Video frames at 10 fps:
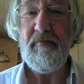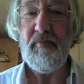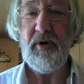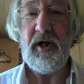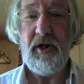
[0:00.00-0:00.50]

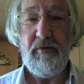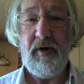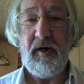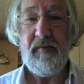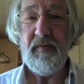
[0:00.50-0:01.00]
But
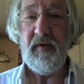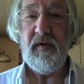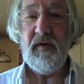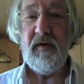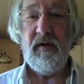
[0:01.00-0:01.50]
anyway,
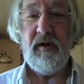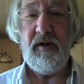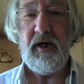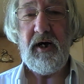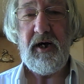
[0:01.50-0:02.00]

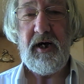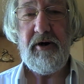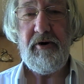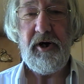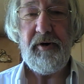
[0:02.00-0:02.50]
in that
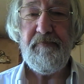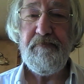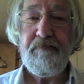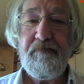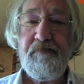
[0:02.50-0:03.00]
area,
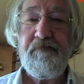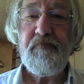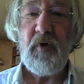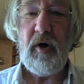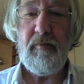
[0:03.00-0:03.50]

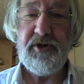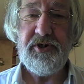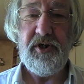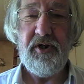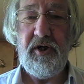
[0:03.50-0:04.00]

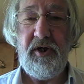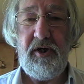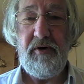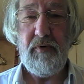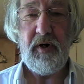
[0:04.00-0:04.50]
opposite
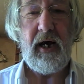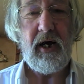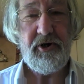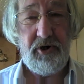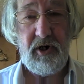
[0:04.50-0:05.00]
the, what I
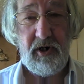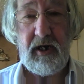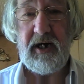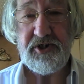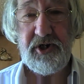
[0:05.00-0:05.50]

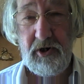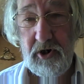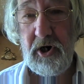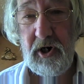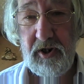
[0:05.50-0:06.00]
still
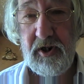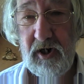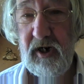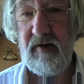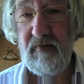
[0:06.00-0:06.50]
call it the
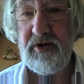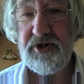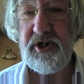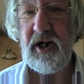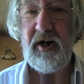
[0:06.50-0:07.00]
Cleveland
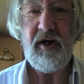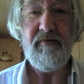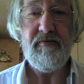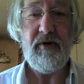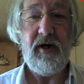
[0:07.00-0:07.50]
Centre,
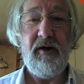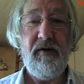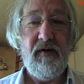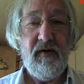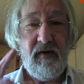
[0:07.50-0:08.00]
right?
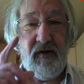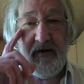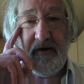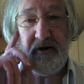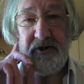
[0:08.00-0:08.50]

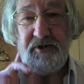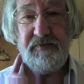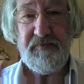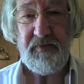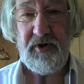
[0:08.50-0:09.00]
Because,
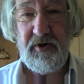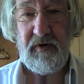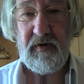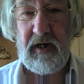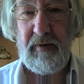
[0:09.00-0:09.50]
you
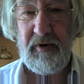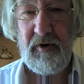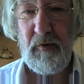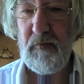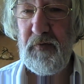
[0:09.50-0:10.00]
know, I'm an
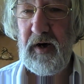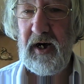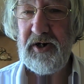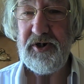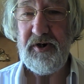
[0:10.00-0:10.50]
old
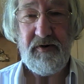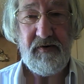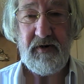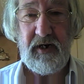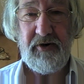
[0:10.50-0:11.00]
fart
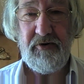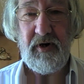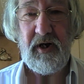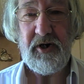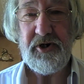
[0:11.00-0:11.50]
and I
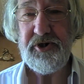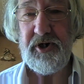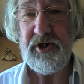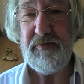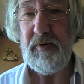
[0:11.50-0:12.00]
don't like to
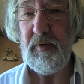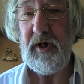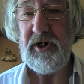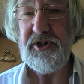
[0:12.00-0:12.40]
change my ways.